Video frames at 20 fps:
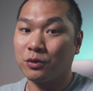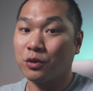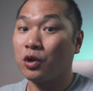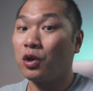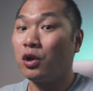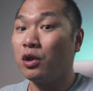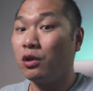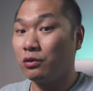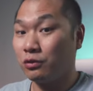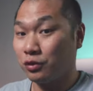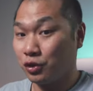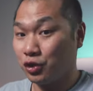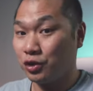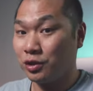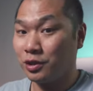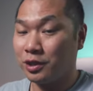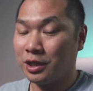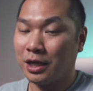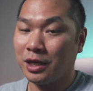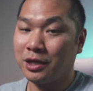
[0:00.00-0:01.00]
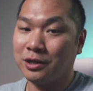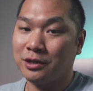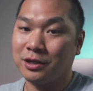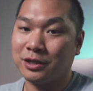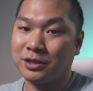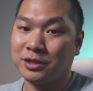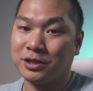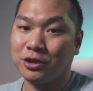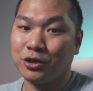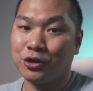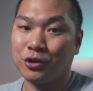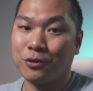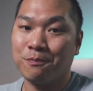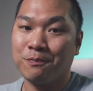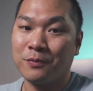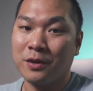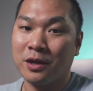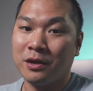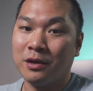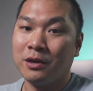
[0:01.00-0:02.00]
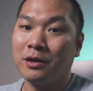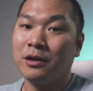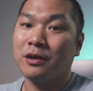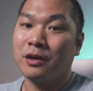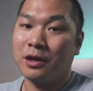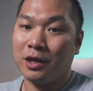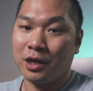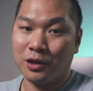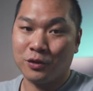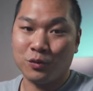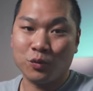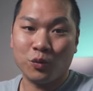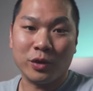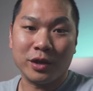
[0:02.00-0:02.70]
are all good candidates here. And